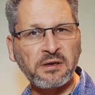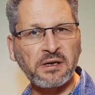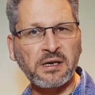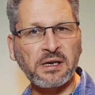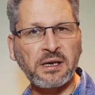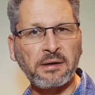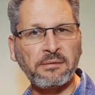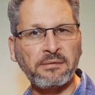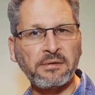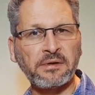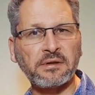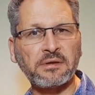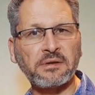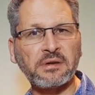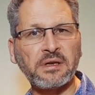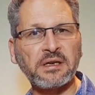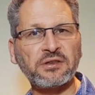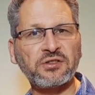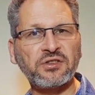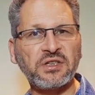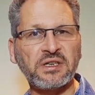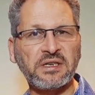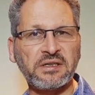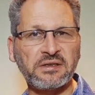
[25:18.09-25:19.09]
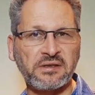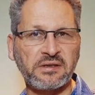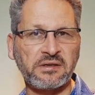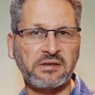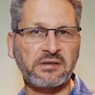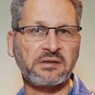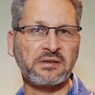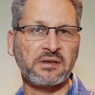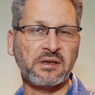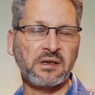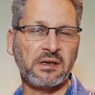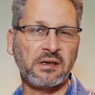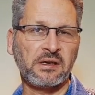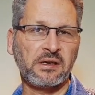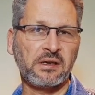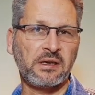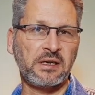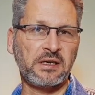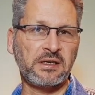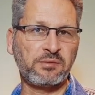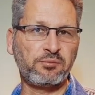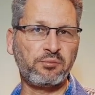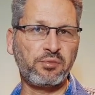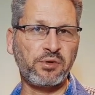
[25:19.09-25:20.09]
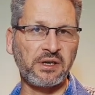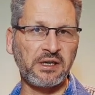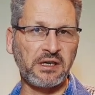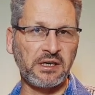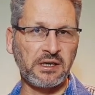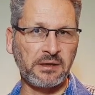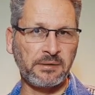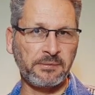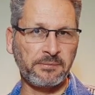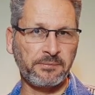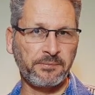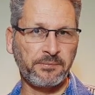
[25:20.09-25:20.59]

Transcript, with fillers: covenant that Jesus is bringing.